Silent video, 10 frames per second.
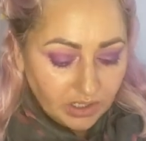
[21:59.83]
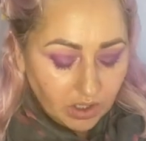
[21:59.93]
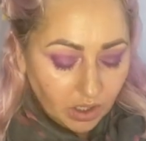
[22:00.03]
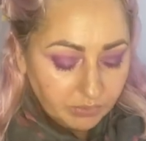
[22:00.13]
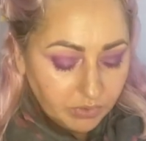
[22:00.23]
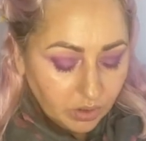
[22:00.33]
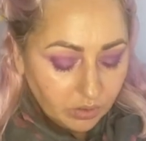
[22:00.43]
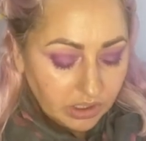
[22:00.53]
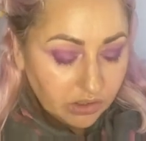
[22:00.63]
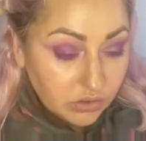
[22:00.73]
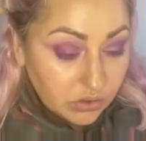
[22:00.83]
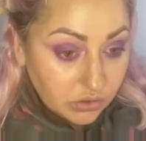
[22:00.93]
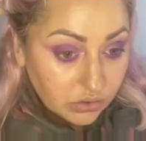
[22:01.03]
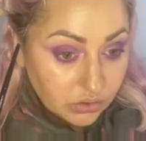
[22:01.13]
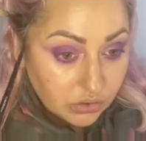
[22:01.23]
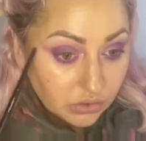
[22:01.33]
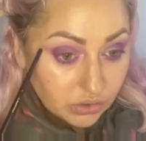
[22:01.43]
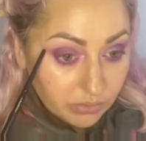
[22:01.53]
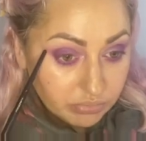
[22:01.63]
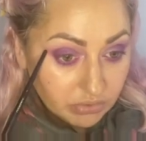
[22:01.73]
I'm going to
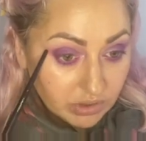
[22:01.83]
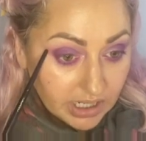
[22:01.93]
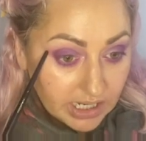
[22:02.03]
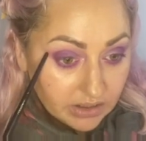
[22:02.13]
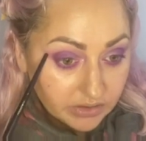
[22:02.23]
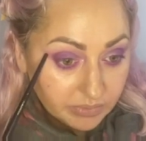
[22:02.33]
do brows